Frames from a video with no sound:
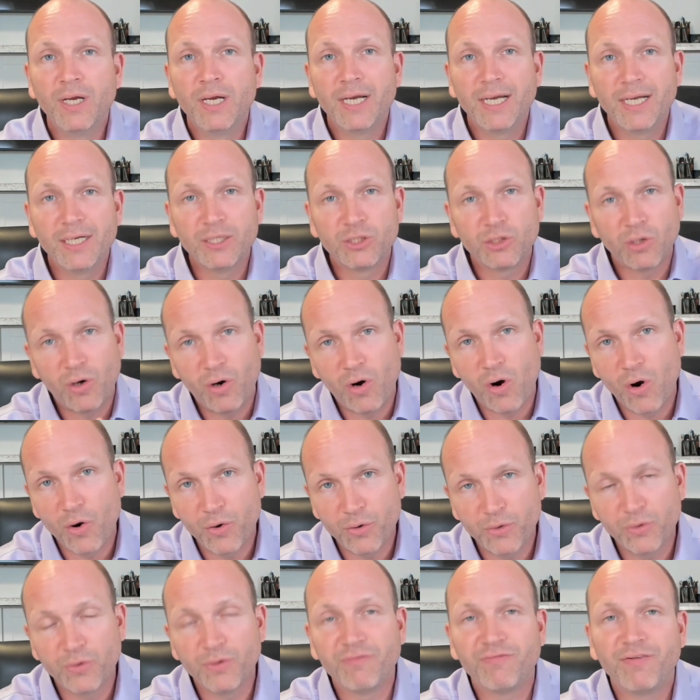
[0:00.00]
It's
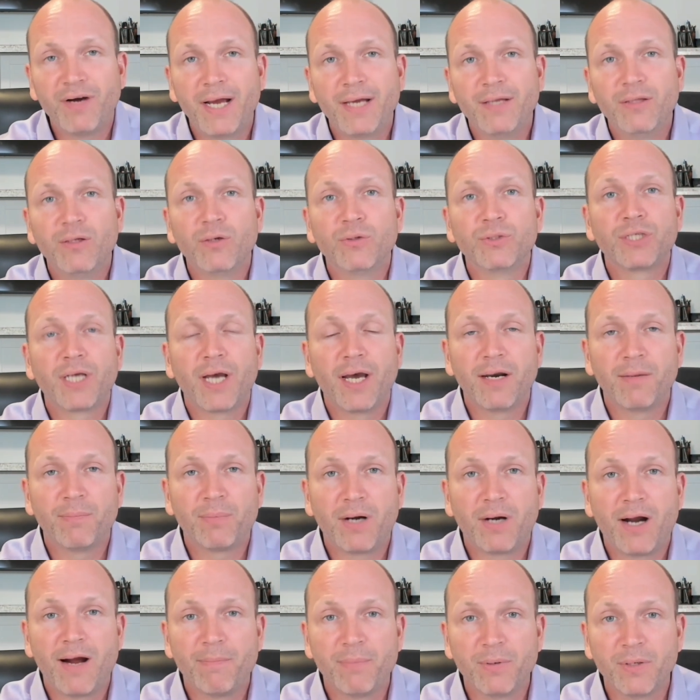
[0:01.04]
harder to find those kind of
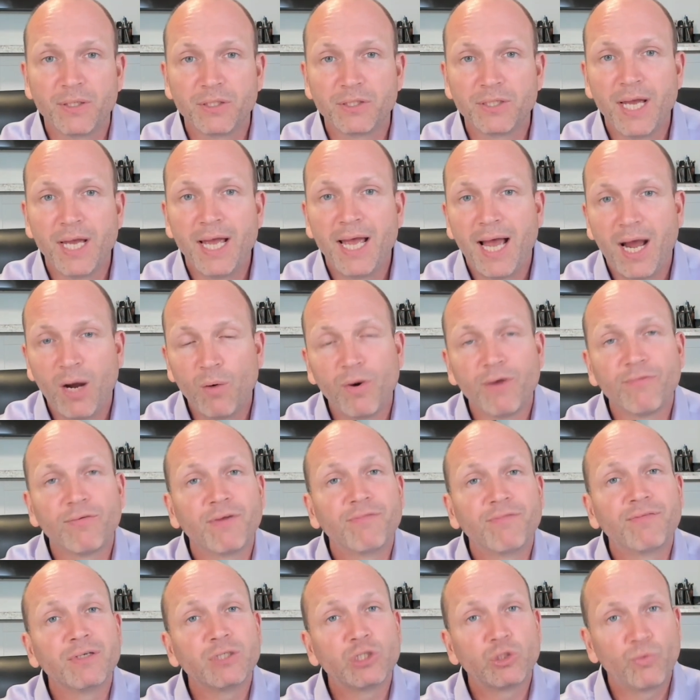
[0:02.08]
properties. However,
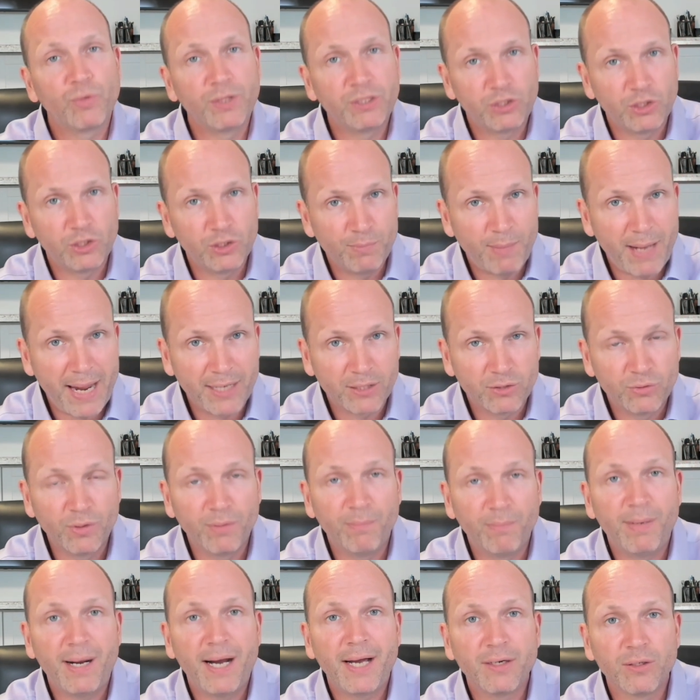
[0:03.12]
if it switches back to a
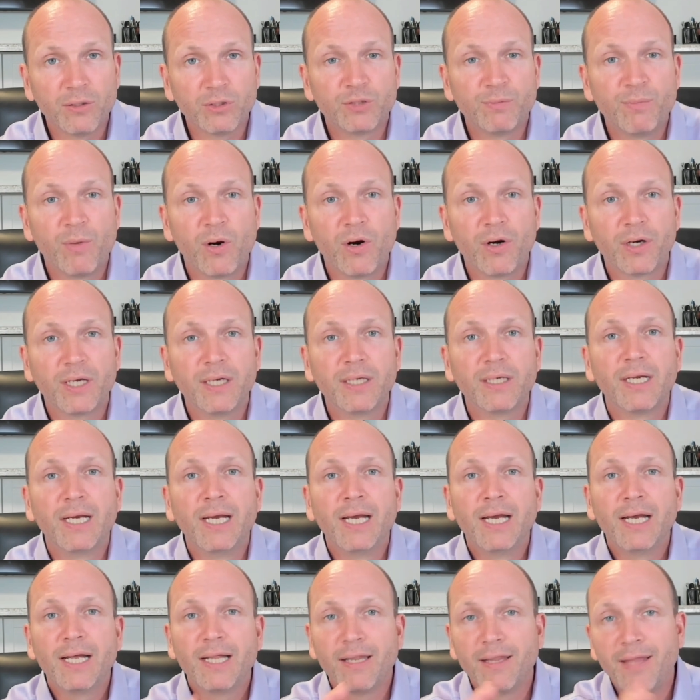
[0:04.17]
buyer's market,
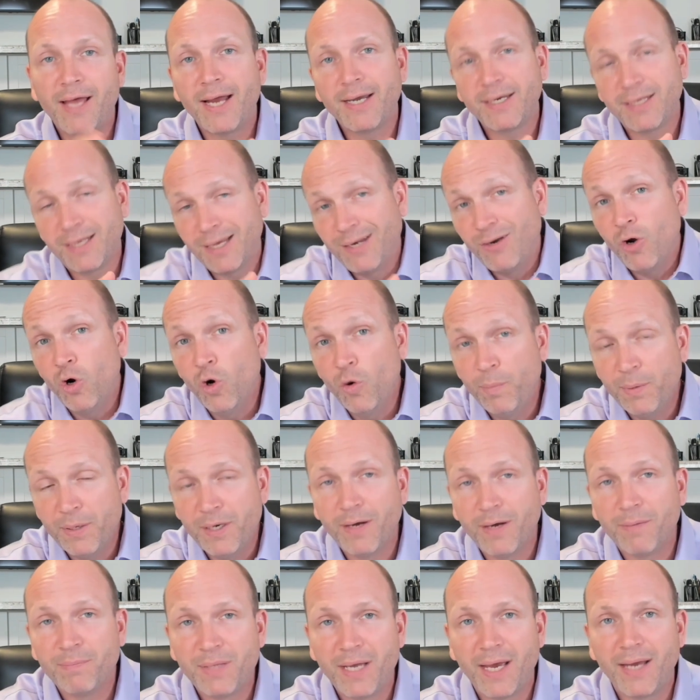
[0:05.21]
that can open
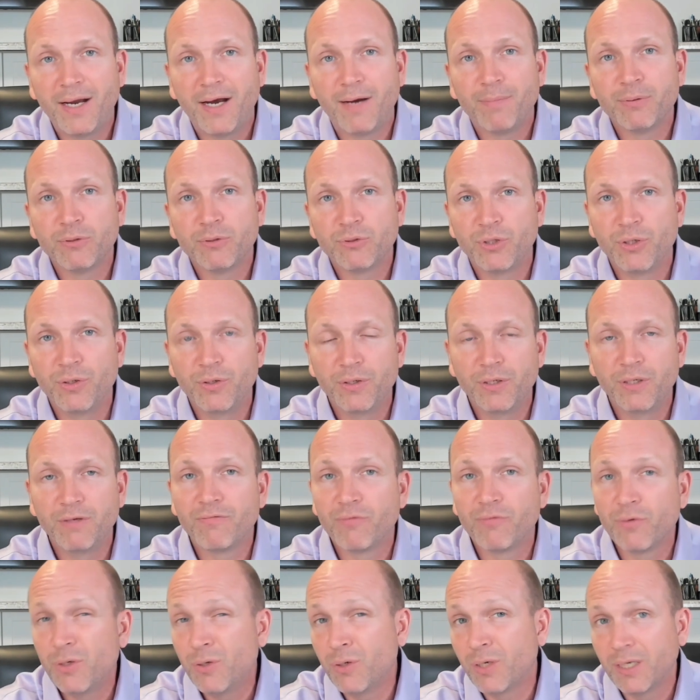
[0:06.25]
up that opportunity
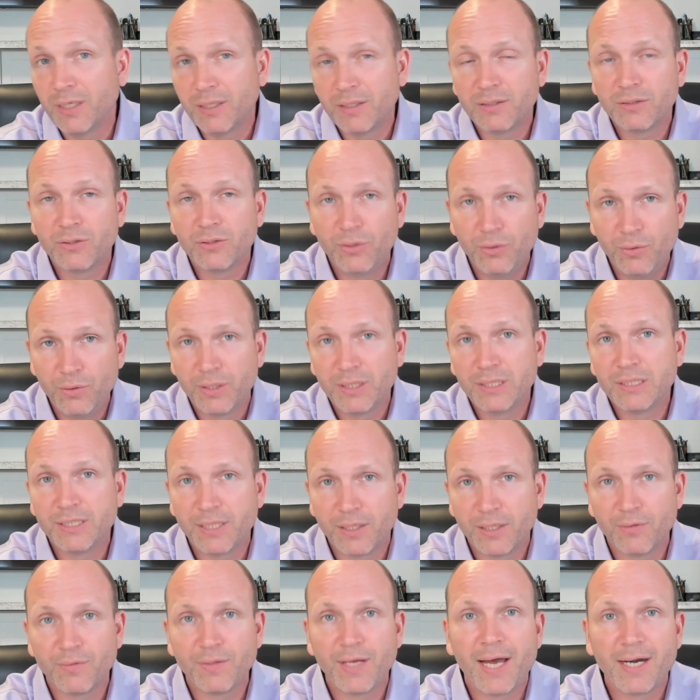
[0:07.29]
for you to
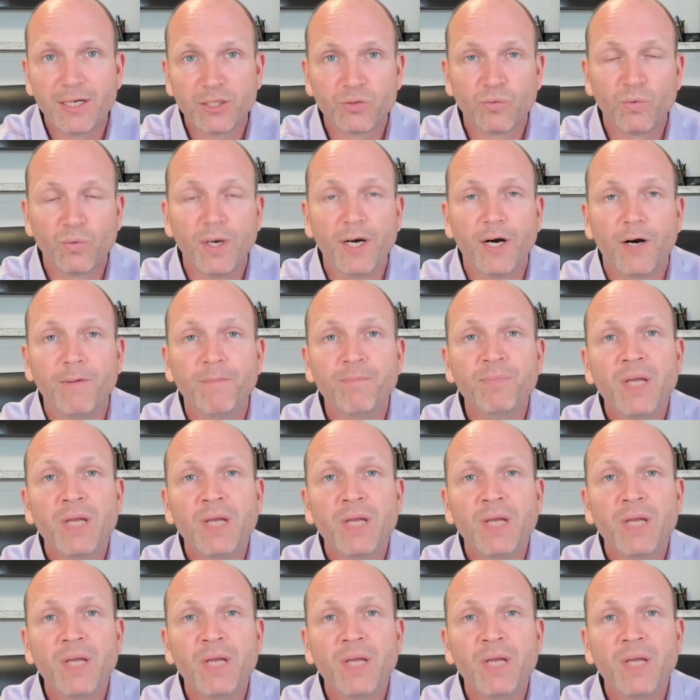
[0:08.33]
consider that as well.